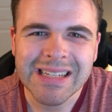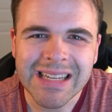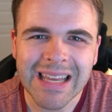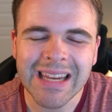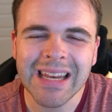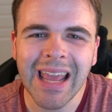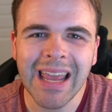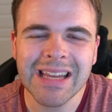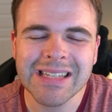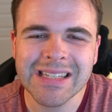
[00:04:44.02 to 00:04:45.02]
getting
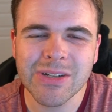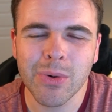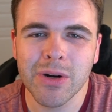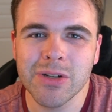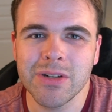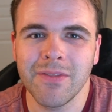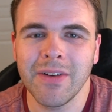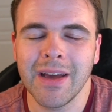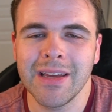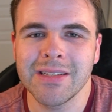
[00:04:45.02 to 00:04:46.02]
a storage
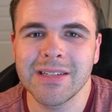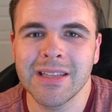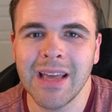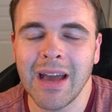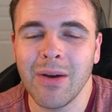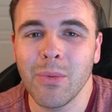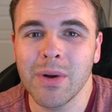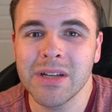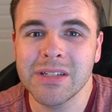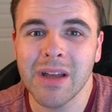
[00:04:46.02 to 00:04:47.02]
device that
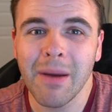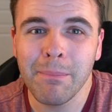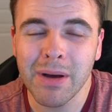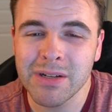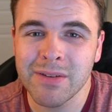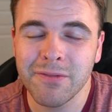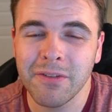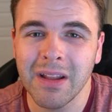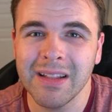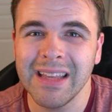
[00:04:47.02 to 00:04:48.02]
was budget
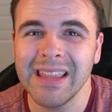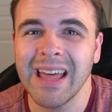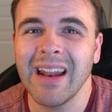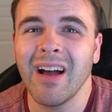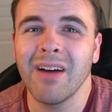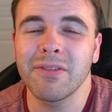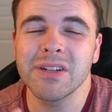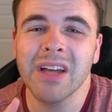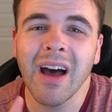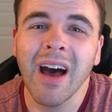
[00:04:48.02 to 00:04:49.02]
friendly, that
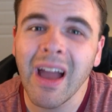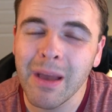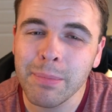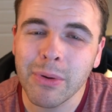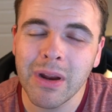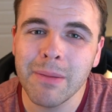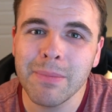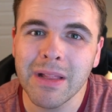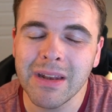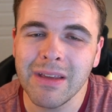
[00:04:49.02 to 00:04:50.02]
offers high
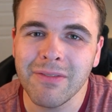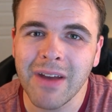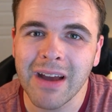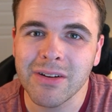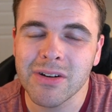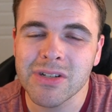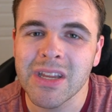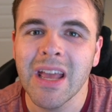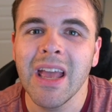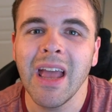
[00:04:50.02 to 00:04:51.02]
upgradability
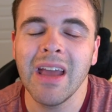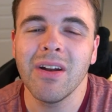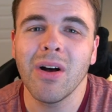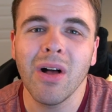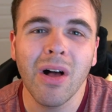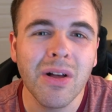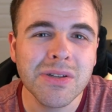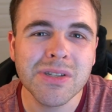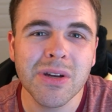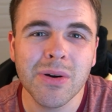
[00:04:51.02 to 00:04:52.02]
factors, and
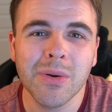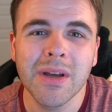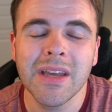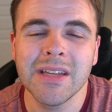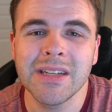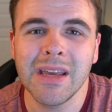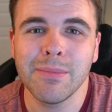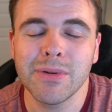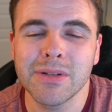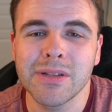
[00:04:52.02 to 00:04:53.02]
also is
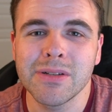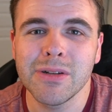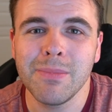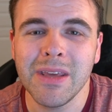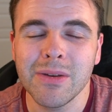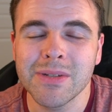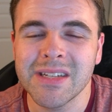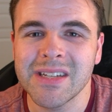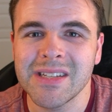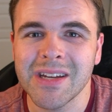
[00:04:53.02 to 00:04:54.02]
able to be used
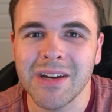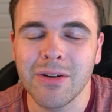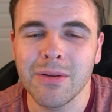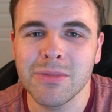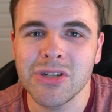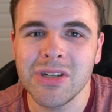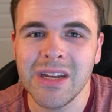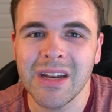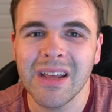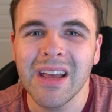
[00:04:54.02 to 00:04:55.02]
as a secondary
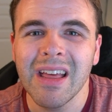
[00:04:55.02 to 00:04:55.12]
machine